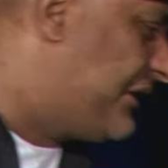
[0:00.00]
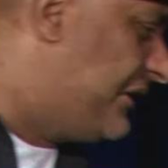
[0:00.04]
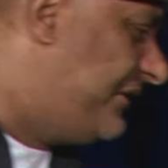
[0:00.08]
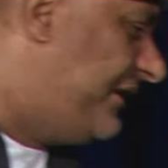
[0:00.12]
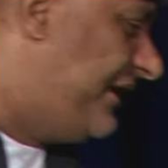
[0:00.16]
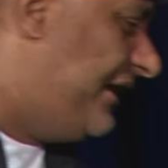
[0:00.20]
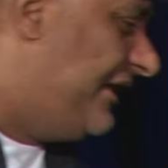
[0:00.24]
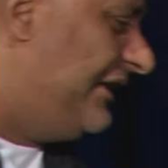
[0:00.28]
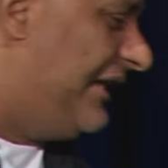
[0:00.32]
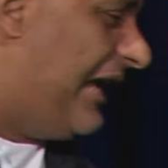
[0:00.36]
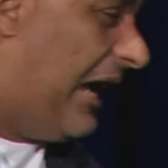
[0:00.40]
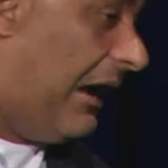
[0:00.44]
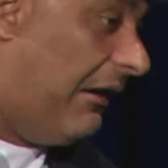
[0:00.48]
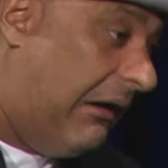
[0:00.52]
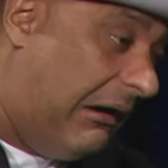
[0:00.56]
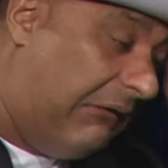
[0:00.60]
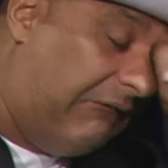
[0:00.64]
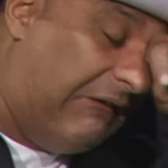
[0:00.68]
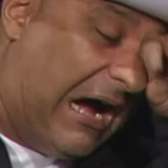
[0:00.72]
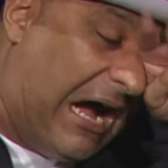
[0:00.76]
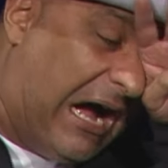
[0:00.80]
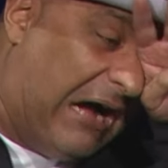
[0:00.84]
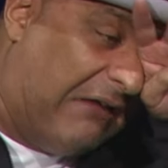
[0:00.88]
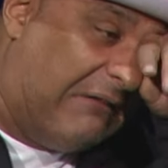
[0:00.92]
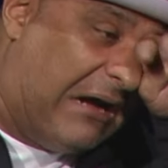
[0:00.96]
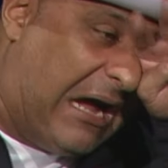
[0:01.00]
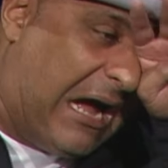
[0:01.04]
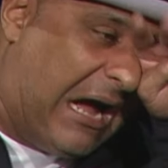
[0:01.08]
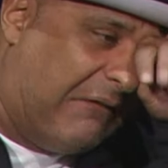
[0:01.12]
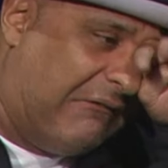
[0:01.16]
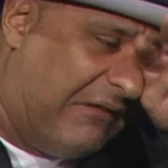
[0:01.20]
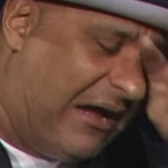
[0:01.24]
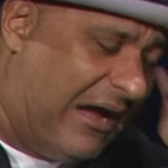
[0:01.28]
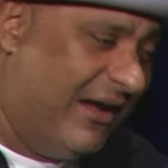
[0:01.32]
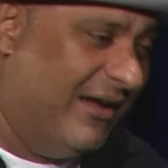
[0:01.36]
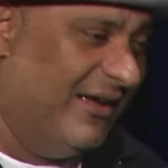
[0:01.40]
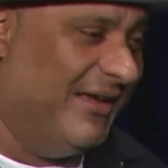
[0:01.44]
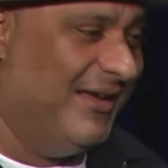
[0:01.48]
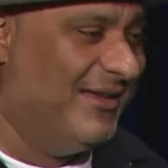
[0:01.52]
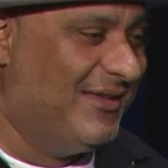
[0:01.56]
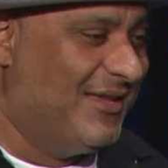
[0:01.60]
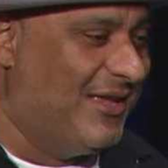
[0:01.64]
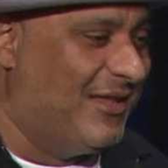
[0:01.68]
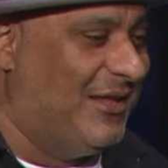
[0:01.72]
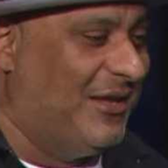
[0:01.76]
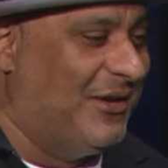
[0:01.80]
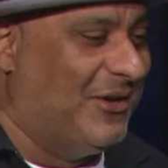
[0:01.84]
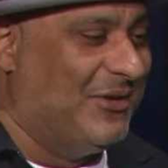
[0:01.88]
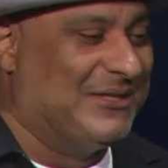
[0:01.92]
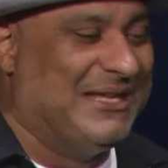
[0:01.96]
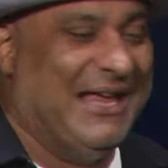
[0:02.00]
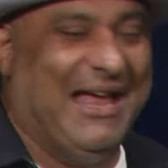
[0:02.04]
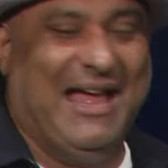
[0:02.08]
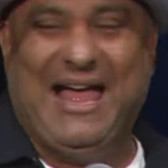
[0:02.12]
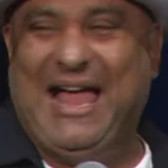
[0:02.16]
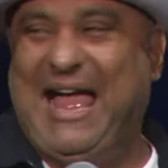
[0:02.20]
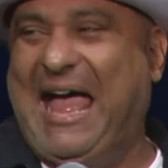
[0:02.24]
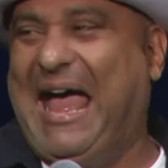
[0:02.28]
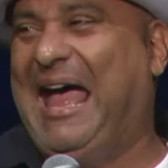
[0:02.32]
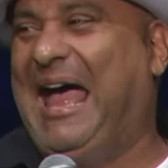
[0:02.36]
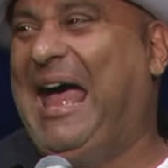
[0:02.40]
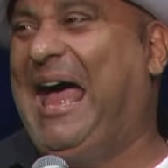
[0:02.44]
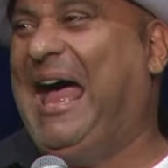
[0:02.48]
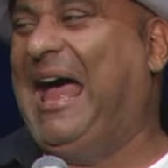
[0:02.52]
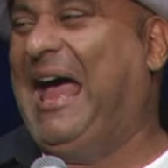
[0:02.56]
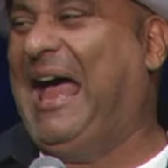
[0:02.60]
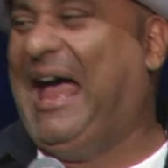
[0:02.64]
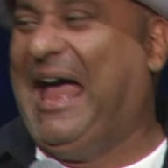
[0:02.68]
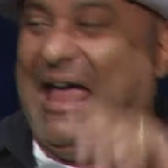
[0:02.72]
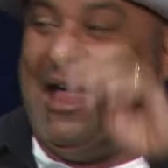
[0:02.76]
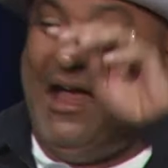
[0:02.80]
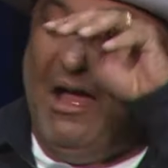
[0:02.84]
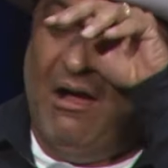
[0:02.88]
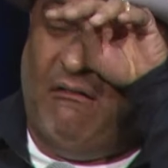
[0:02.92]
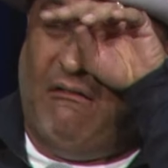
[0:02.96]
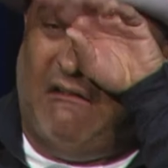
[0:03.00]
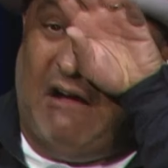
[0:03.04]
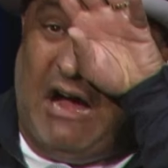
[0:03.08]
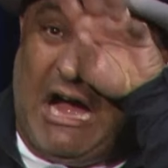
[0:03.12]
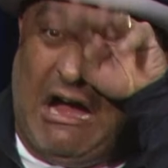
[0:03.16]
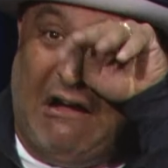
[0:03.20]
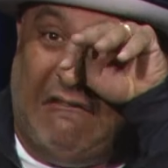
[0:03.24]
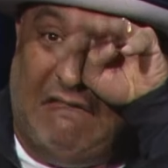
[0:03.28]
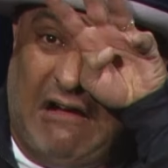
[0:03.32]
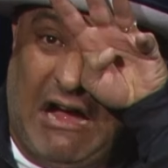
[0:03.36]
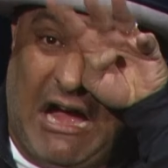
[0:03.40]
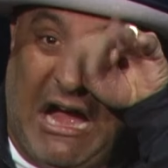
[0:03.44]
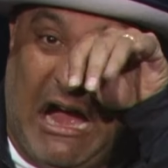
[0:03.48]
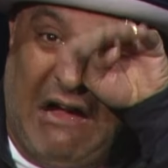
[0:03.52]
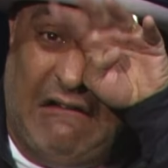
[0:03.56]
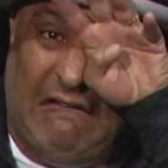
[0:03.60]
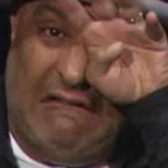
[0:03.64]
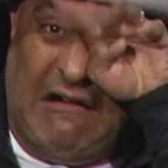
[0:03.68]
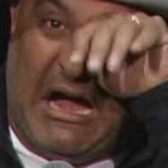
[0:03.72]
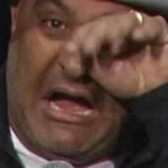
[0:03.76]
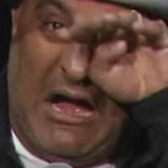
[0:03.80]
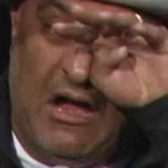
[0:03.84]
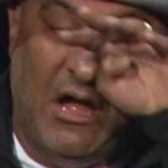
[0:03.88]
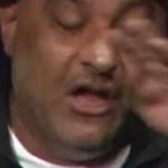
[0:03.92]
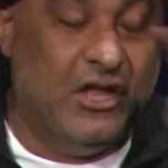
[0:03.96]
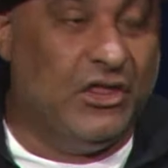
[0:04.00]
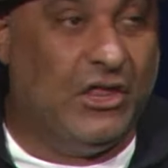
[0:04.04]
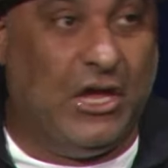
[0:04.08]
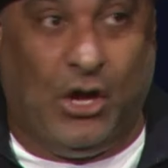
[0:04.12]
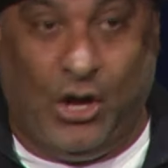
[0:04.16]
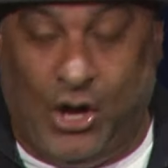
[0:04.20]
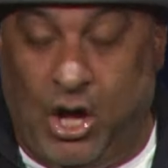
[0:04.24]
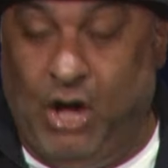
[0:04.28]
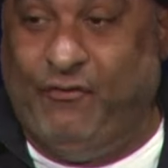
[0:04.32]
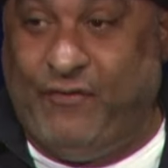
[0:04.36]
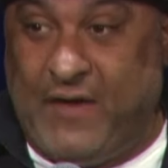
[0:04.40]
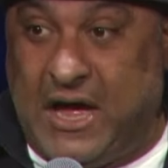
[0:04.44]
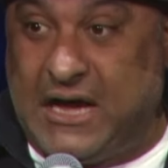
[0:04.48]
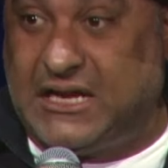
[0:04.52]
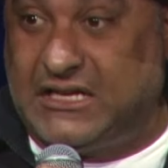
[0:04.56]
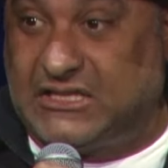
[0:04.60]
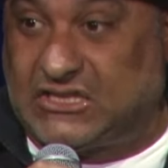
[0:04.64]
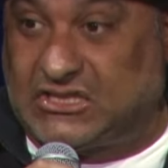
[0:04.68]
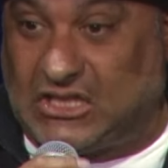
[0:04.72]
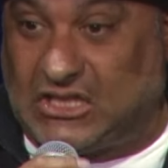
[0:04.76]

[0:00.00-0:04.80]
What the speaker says: tell you India. Wow, wow, wow, wow. And then he goes, ha, ha, ha, wow, wow, wow. The whole fucking